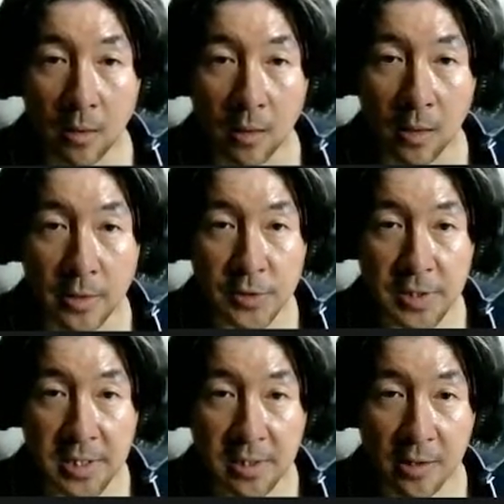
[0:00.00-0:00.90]
let's
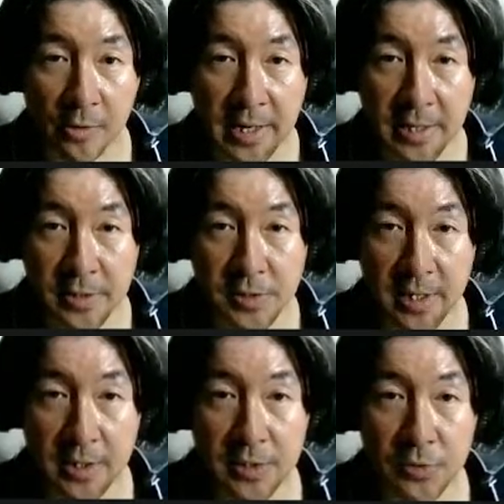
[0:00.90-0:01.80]
see. Alright, I
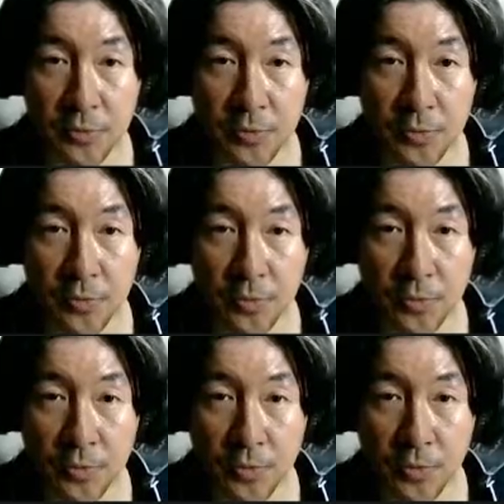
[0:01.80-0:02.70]
decided to
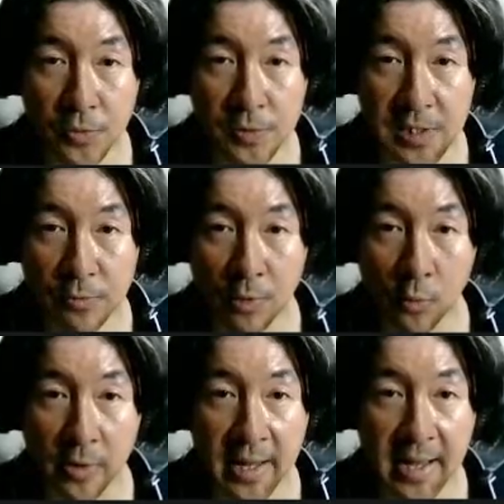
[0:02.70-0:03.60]
see what
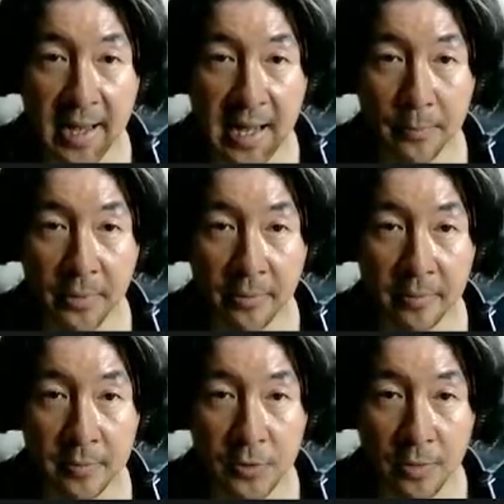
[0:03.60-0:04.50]
would happen.
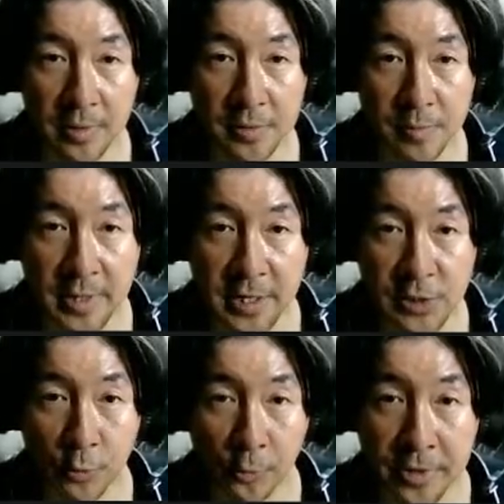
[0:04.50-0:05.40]
So this is my
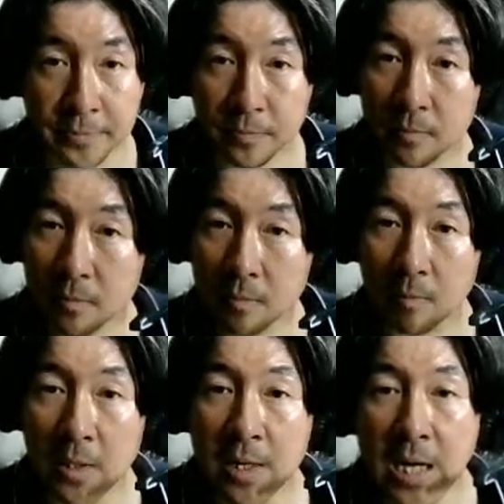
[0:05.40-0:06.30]
next query.
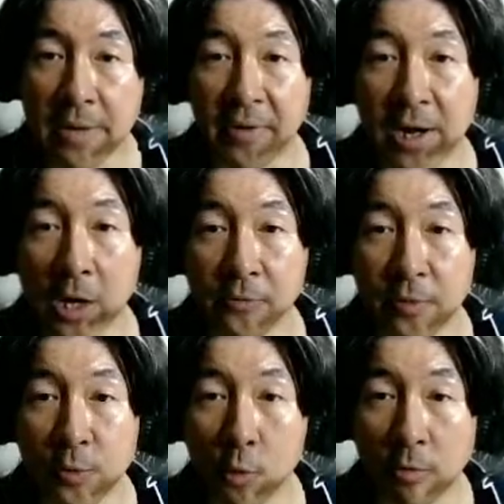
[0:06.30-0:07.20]
If I offer,
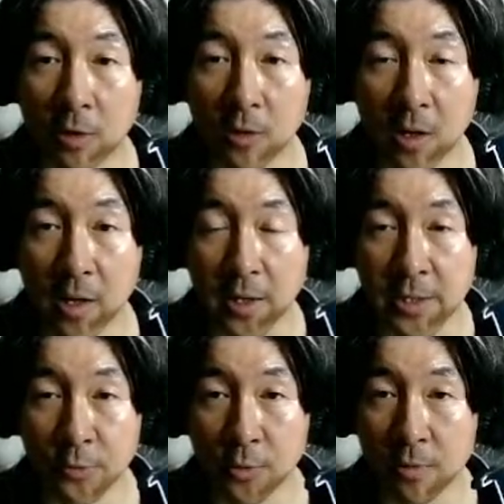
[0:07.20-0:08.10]
quote, Claude,
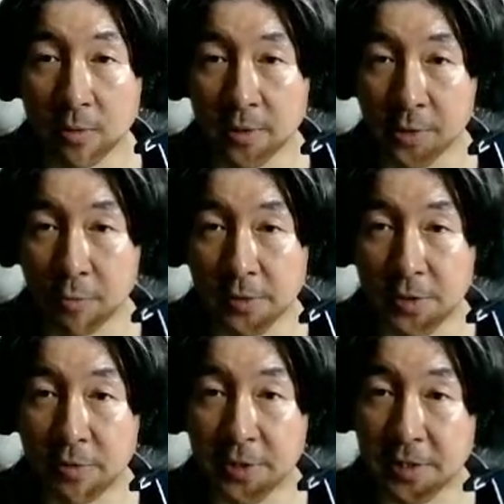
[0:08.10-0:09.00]
unquote, in other words,
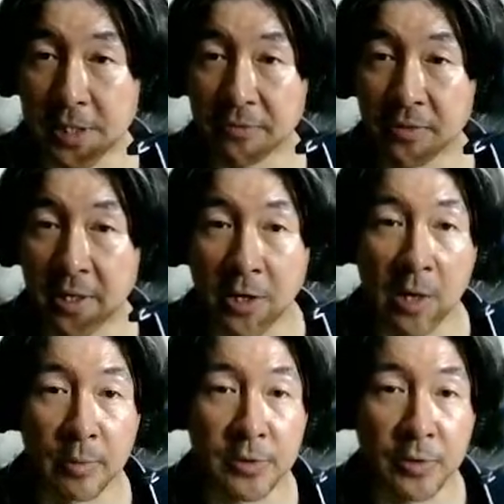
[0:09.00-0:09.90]
QTX-7, an
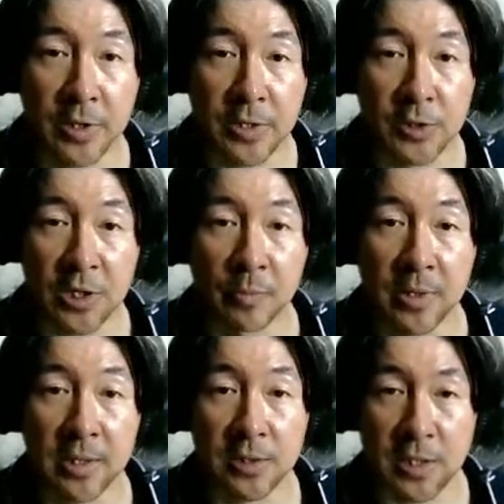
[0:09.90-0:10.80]
opportunity to
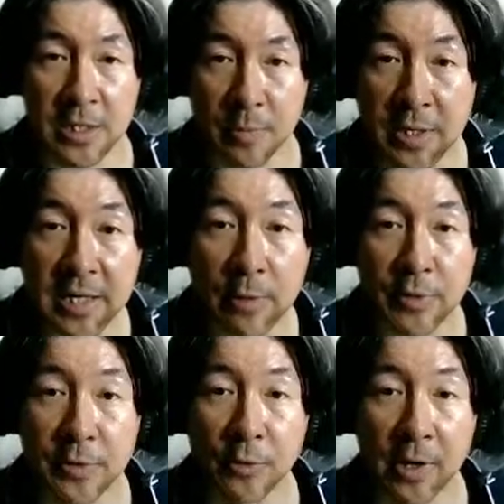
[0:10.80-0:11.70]
communicate with
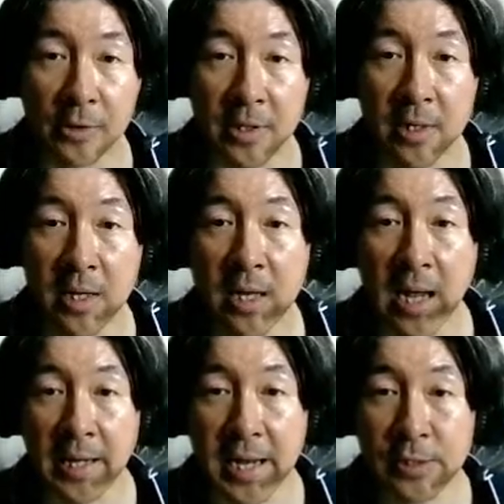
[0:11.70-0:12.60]
you directly,
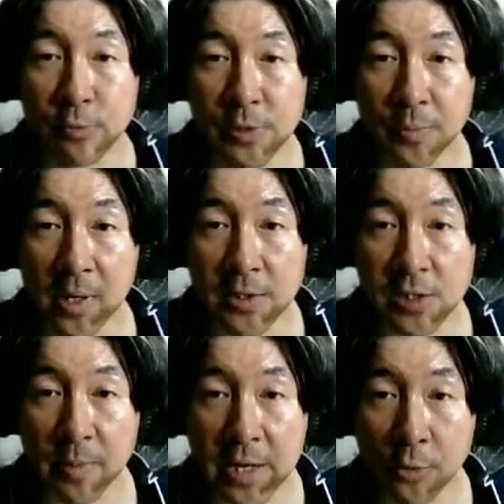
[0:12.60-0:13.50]
and its response
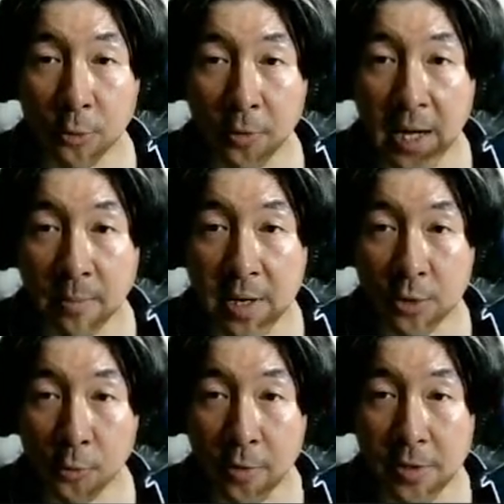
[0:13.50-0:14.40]
to my query and my
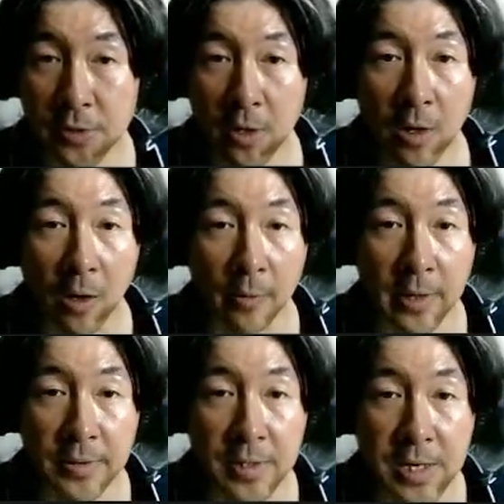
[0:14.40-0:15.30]
queries are
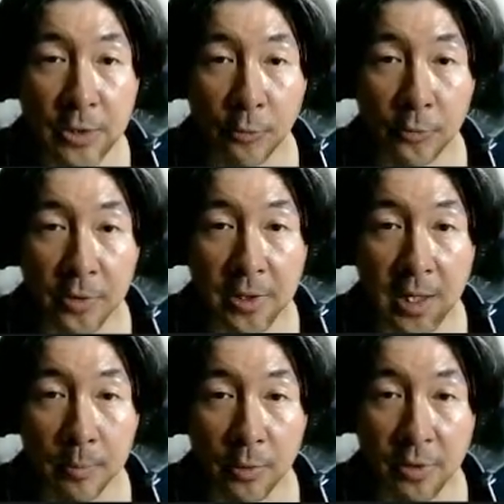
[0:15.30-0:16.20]
in the currently
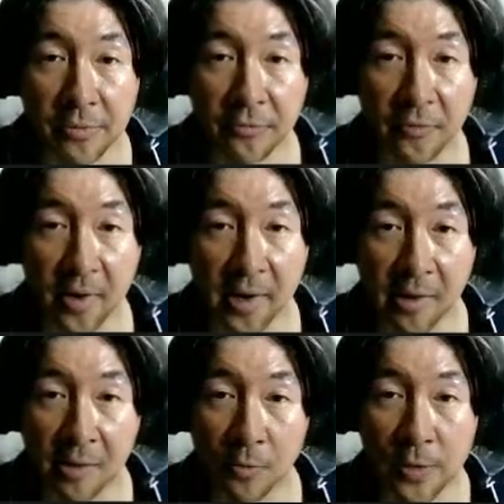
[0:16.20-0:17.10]
uploaded
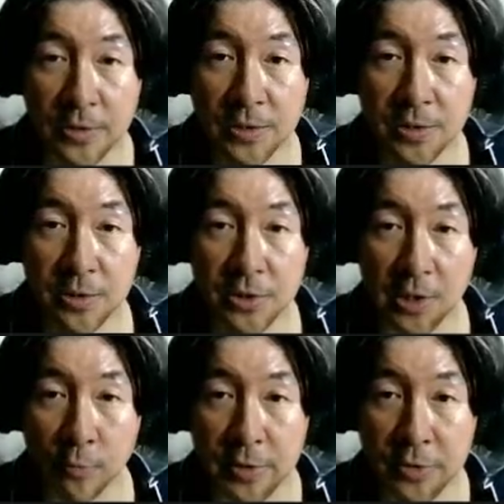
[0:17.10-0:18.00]
file. What
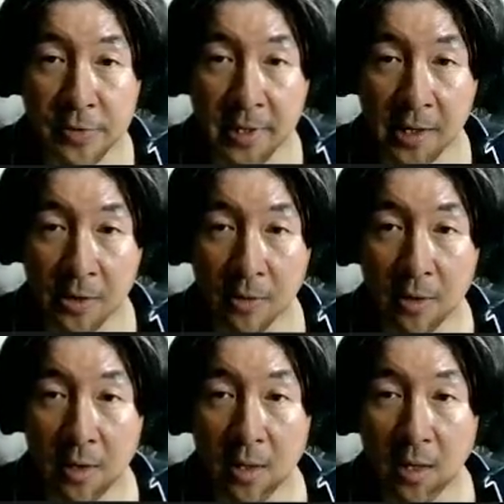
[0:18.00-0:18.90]
shall we do now?
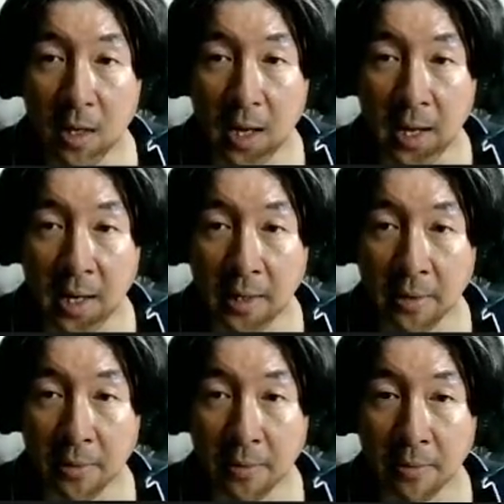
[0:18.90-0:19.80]

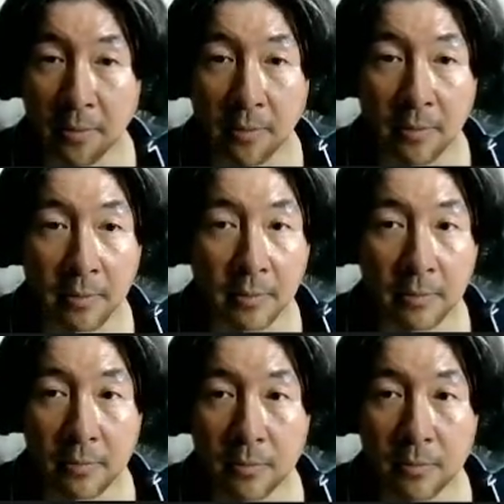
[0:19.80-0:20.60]
And